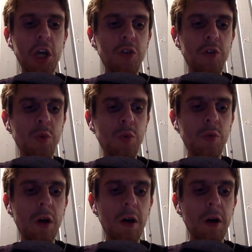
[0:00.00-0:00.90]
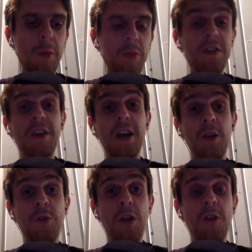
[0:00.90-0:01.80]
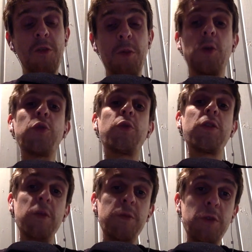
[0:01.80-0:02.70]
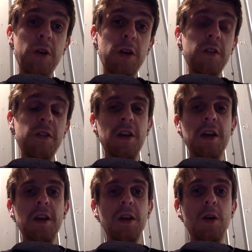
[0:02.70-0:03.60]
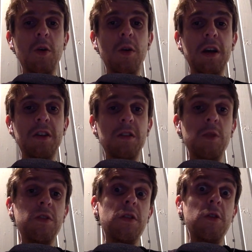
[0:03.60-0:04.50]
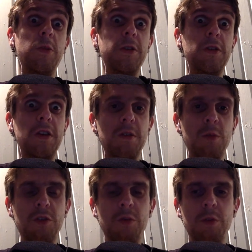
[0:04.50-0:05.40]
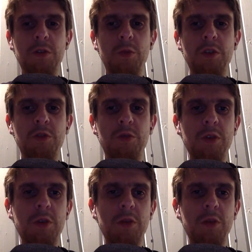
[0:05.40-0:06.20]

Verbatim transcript: to do um, this kind of stuff, but also the conference. And now actually we started a podcast, which we, which we